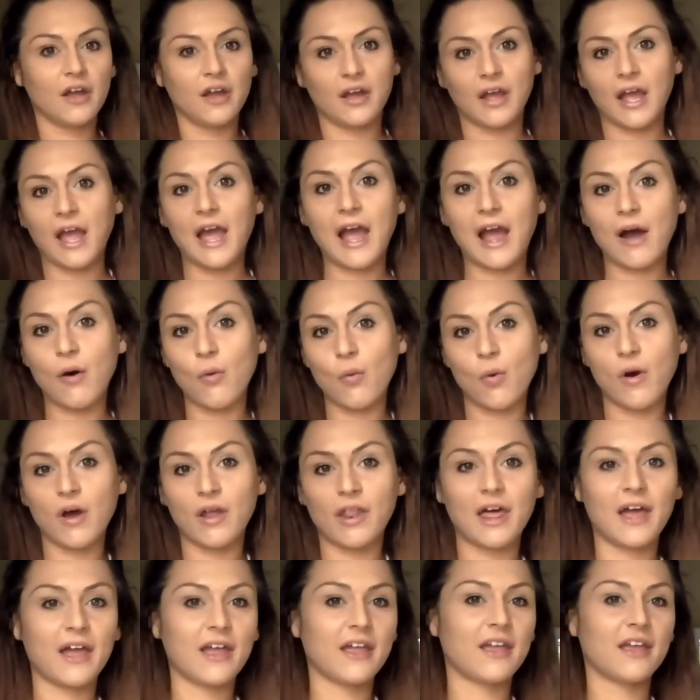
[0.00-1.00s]
how,
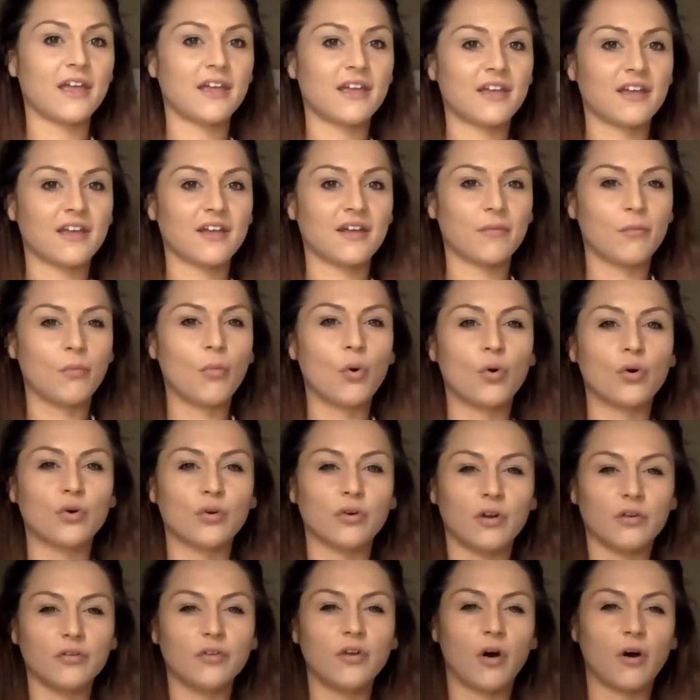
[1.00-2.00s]
like, more,
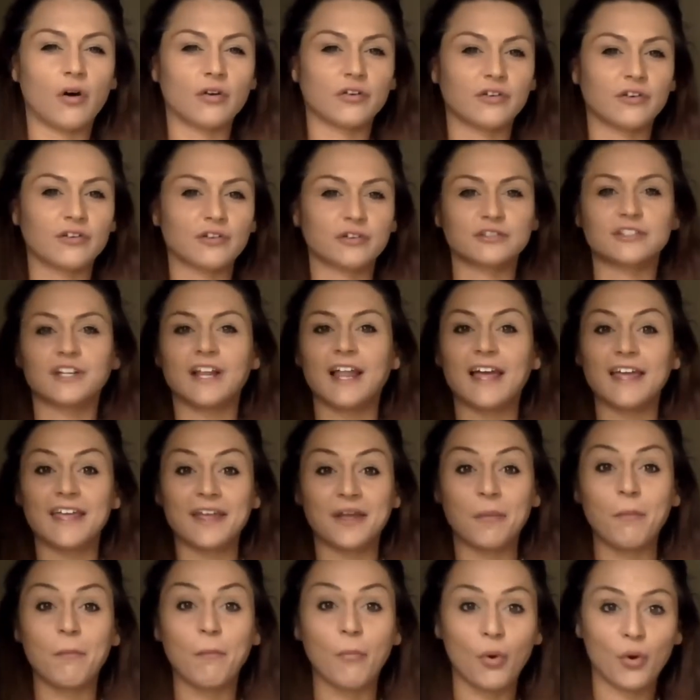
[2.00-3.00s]
not just like
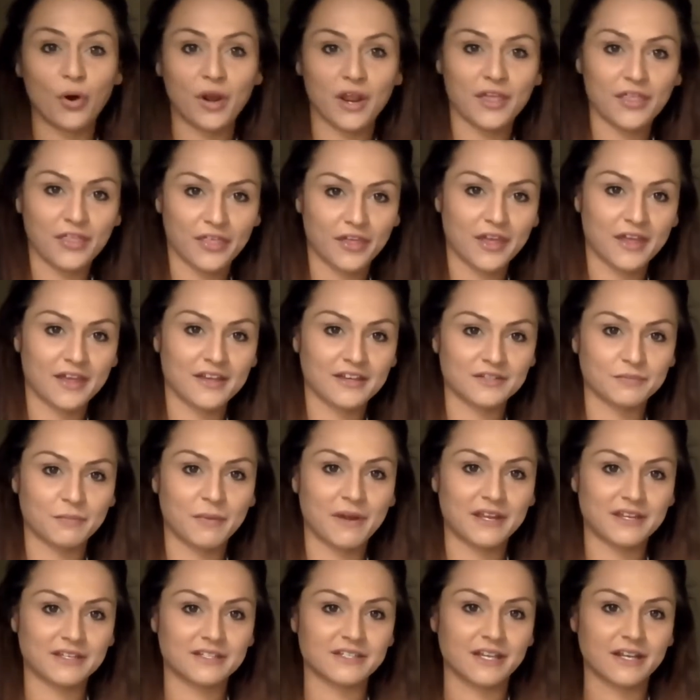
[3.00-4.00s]
money things,
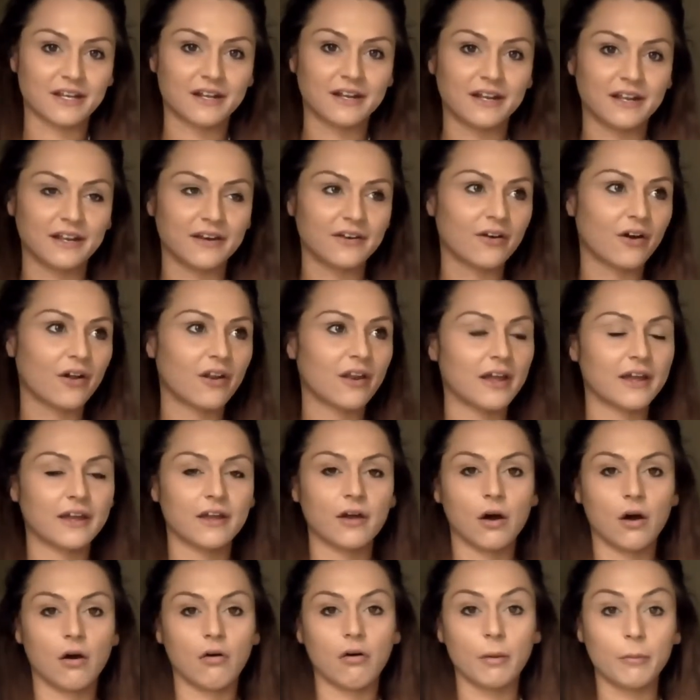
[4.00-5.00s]
basically, not like,
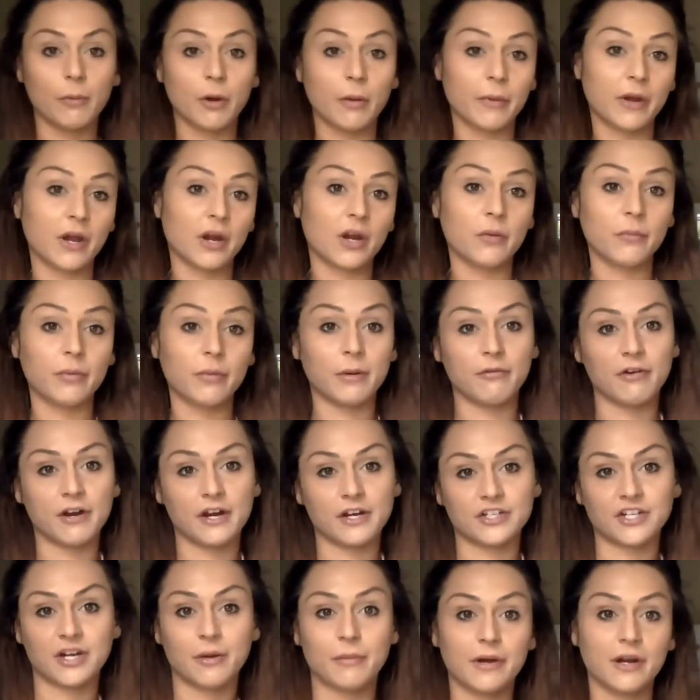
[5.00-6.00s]
oh, I'm going to be
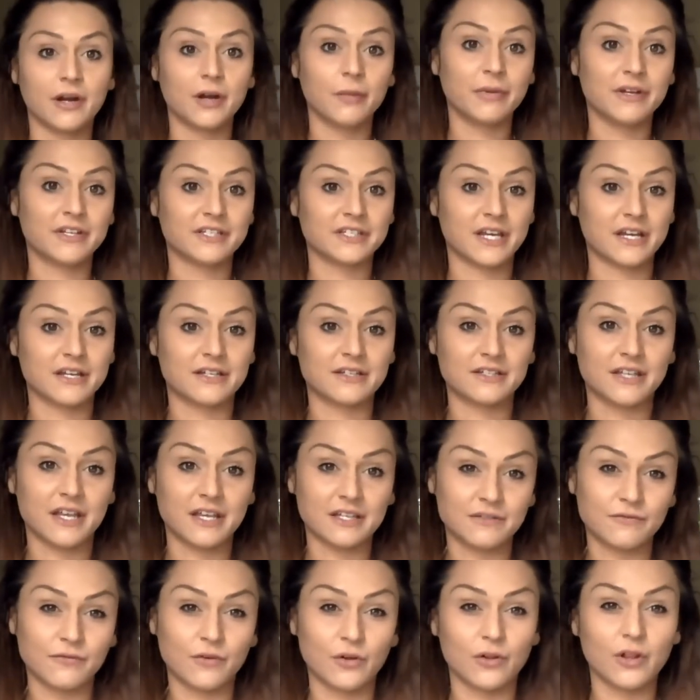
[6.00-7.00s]
rich, I'm going to be
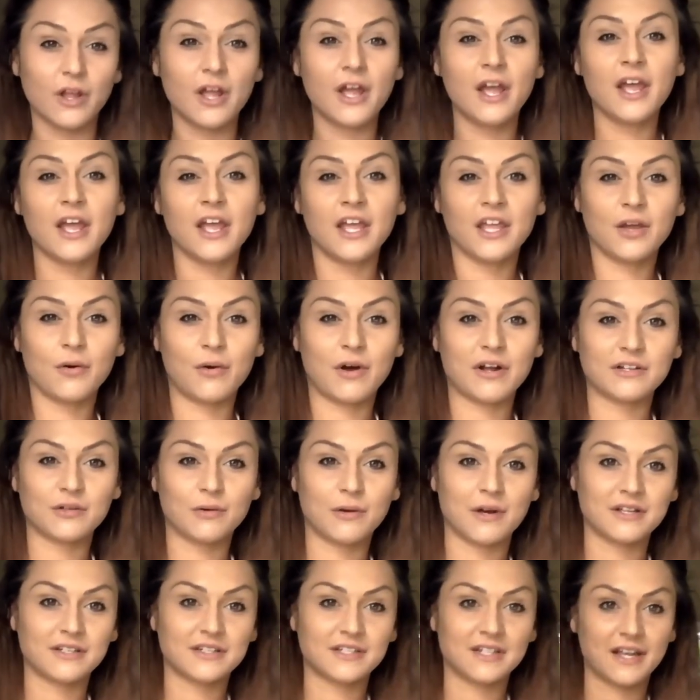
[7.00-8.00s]
successful. You have to
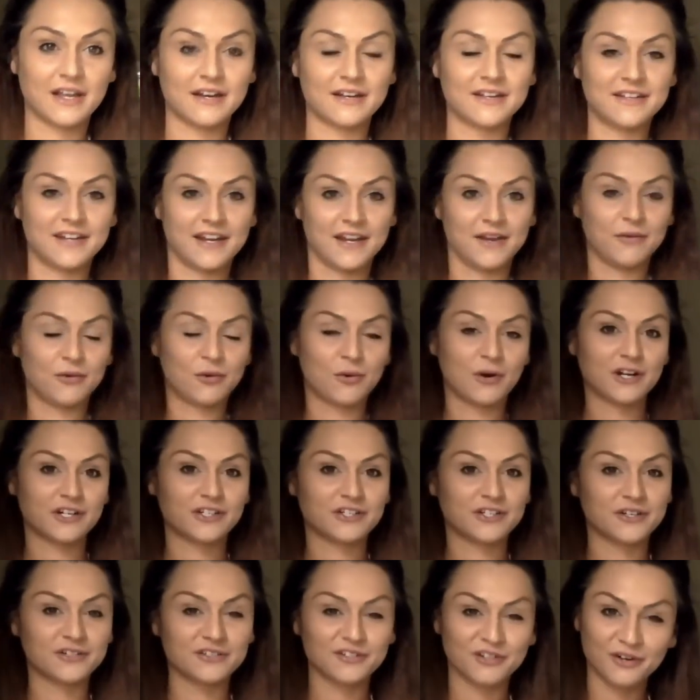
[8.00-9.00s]
ask like deep
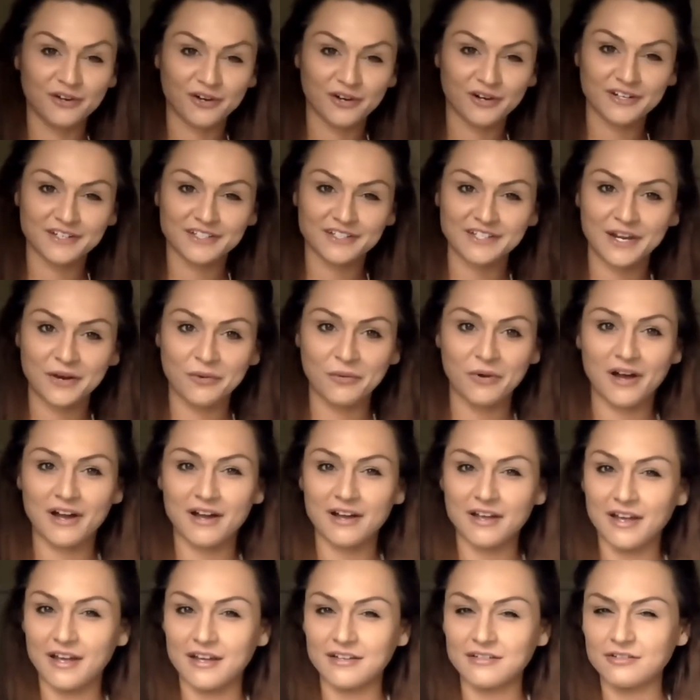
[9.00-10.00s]
questions. I'm not going to say what
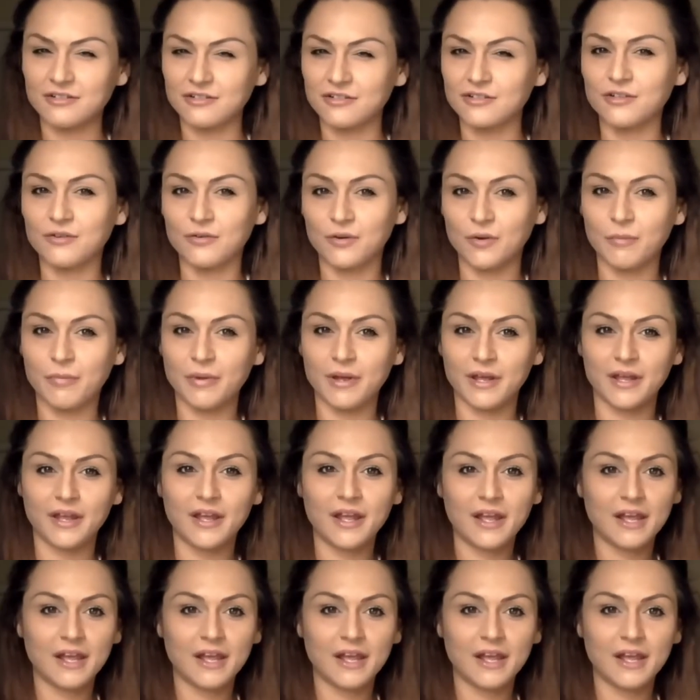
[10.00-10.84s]
I ask because they're a bit